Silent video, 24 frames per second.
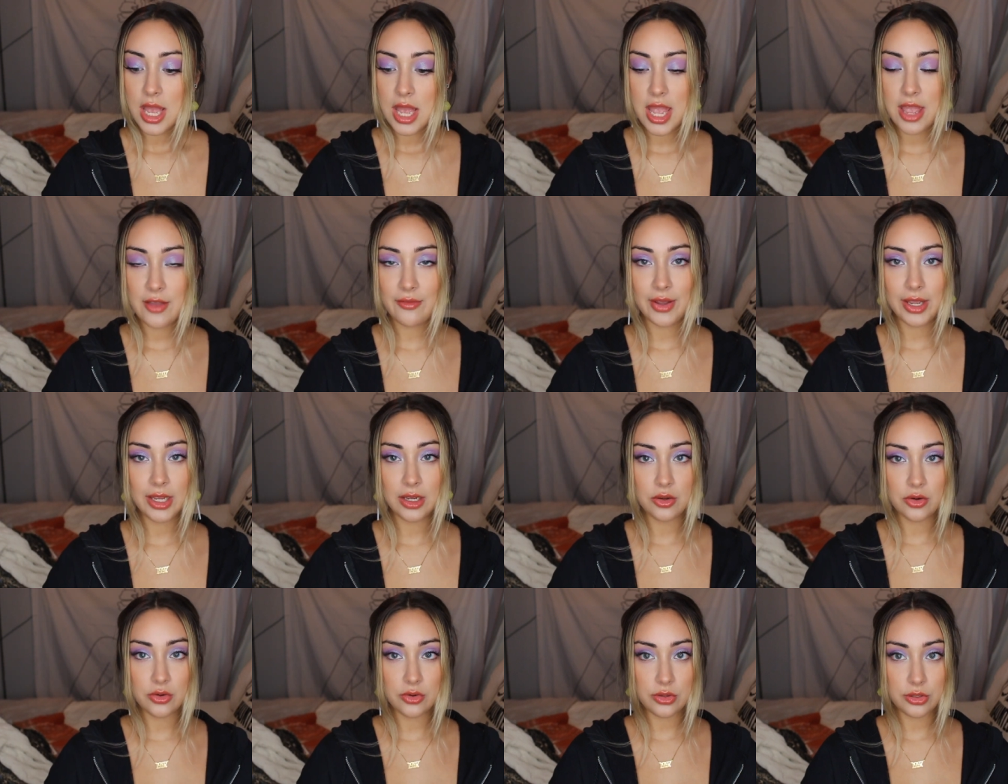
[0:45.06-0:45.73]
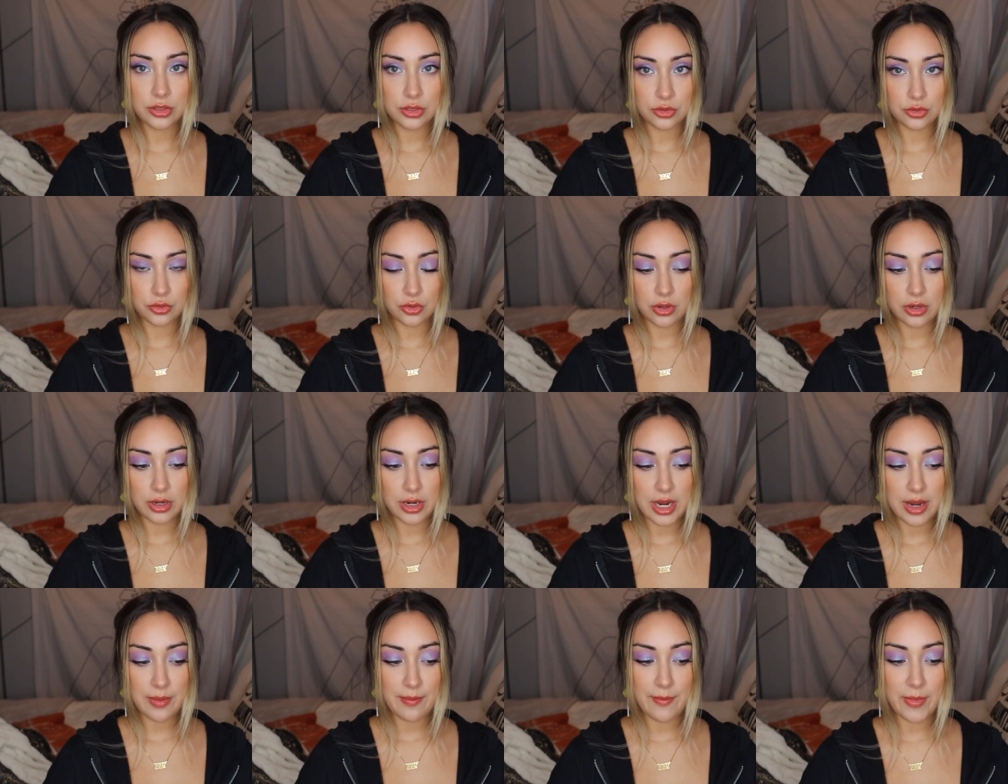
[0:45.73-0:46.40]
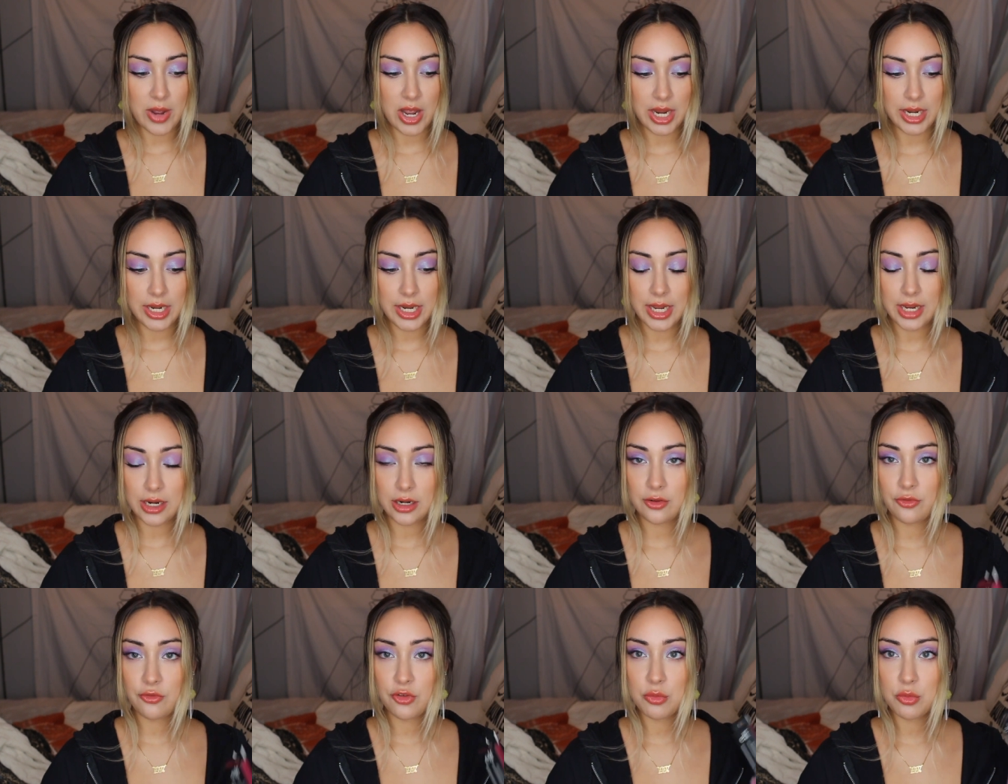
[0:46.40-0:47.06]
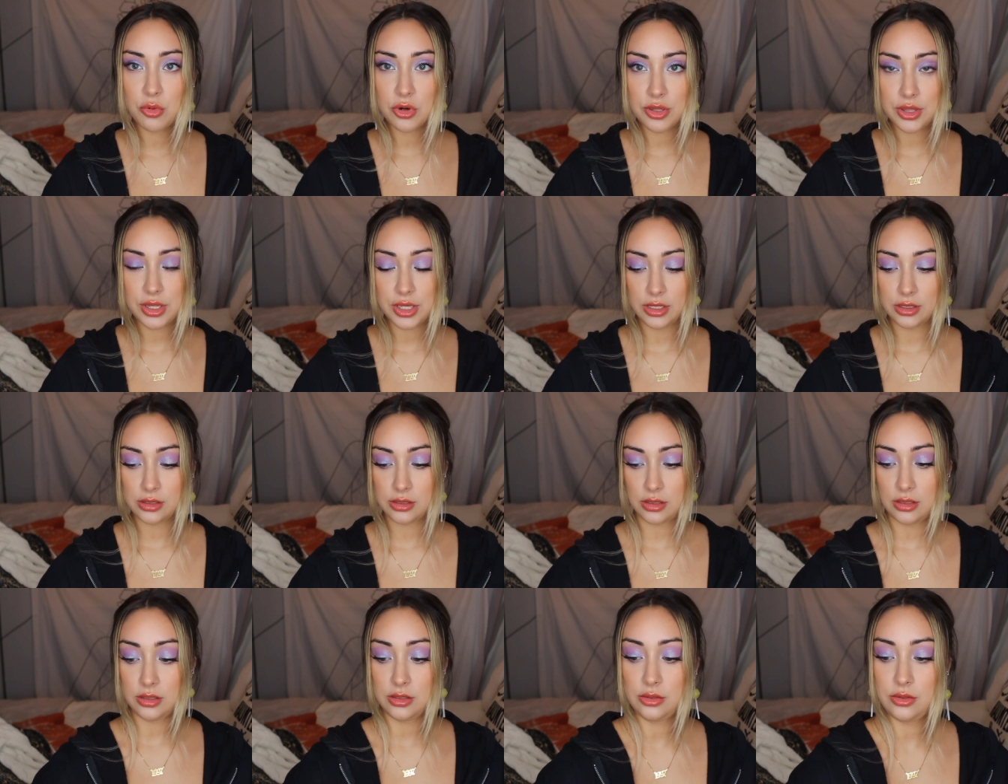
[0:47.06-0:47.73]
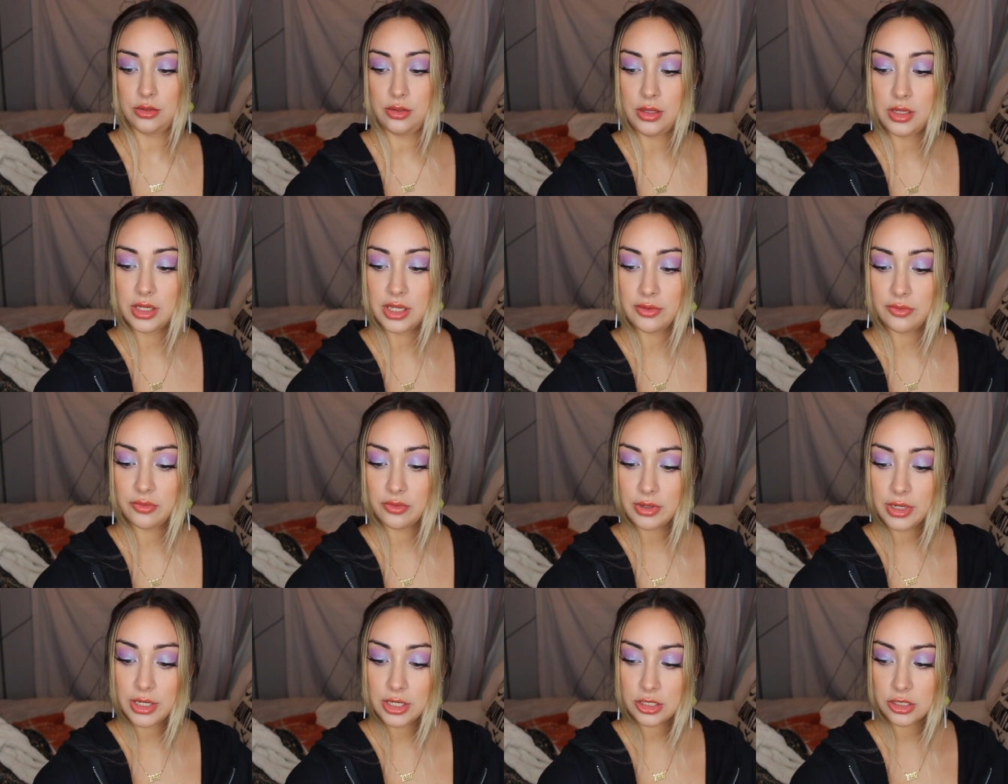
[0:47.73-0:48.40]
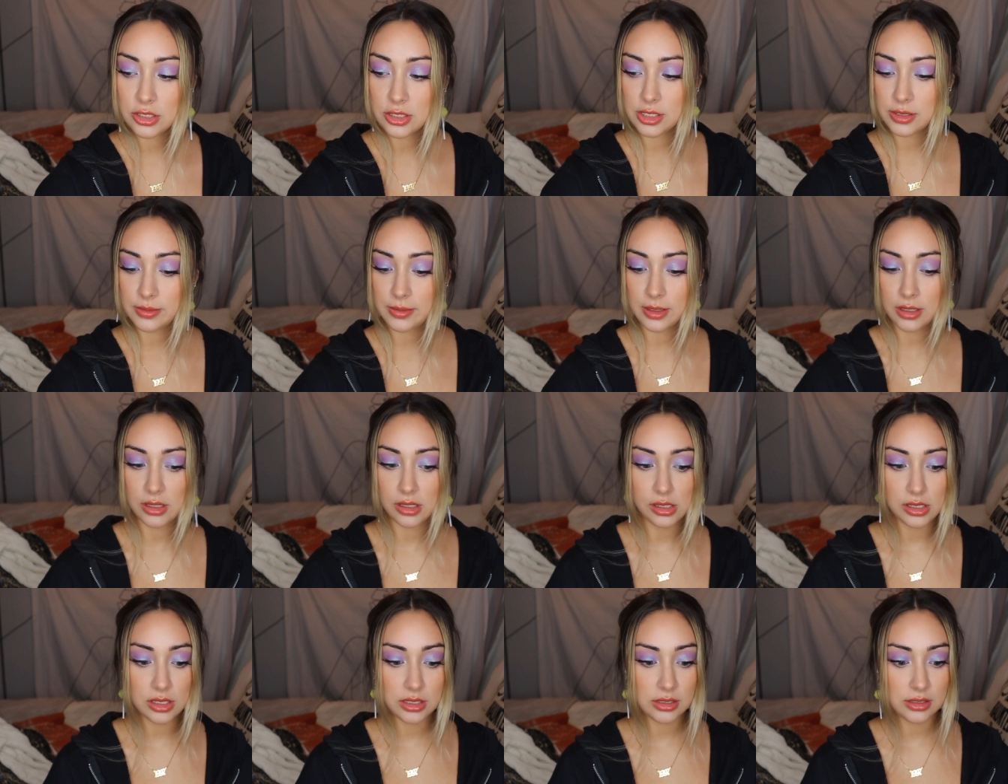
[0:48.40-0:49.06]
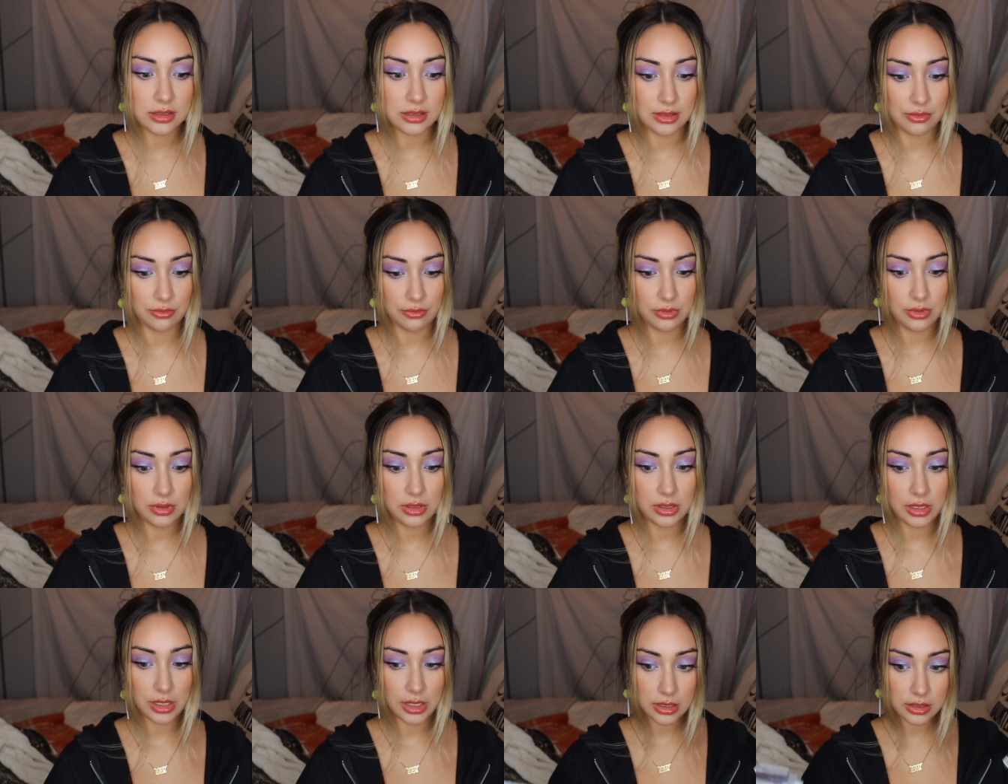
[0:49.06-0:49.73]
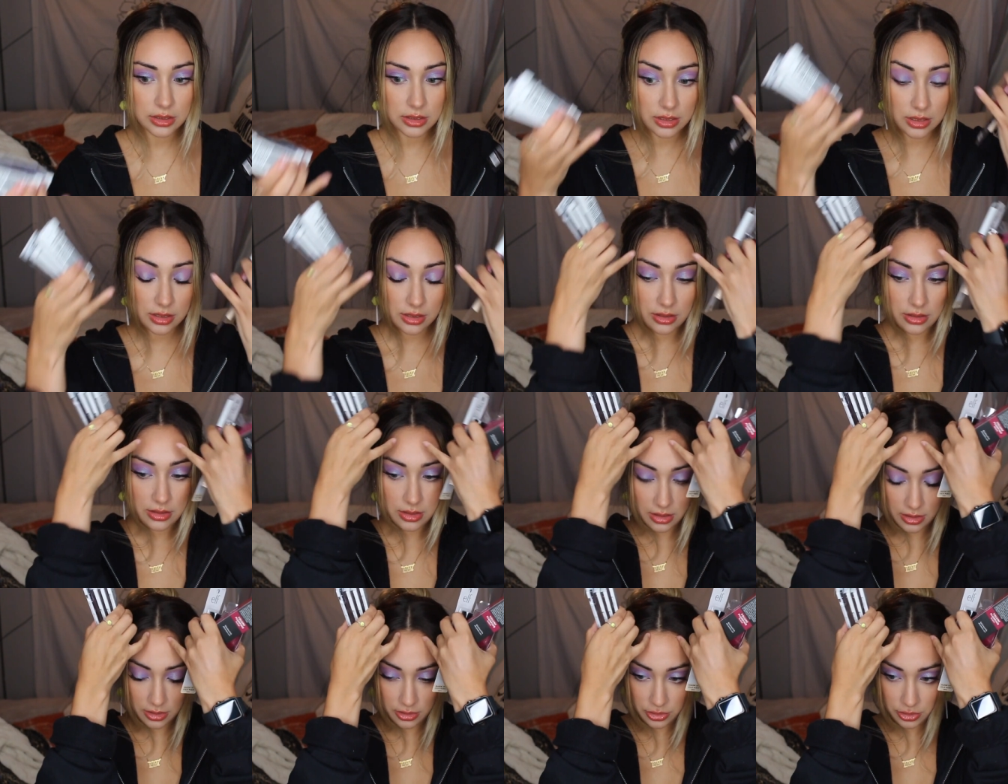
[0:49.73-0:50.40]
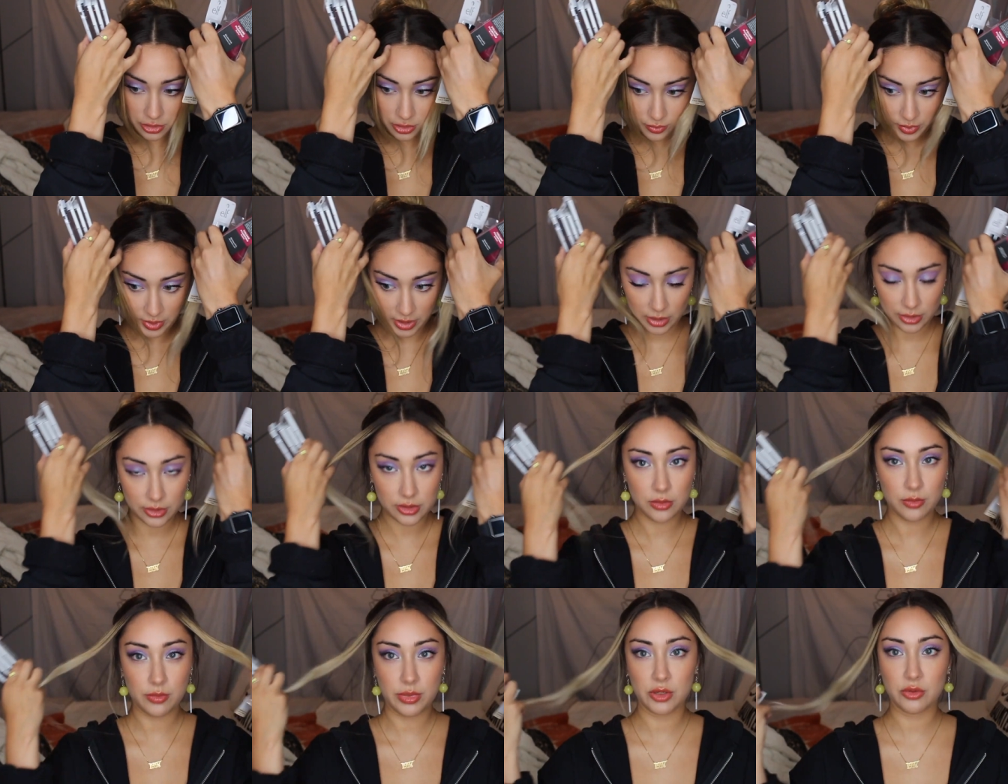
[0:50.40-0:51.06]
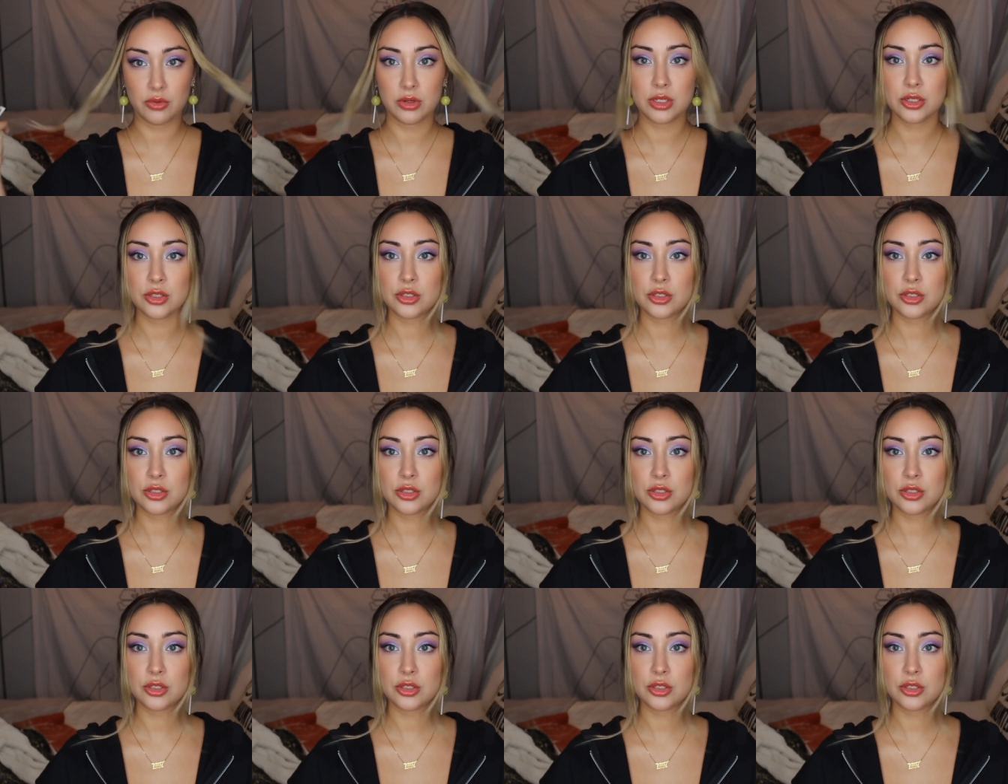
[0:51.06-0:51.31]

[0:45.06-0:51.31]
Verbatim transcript: If I go to the store, I might add a few more things into the giveaway just because because I really liked the eyeshadow palette, the big one.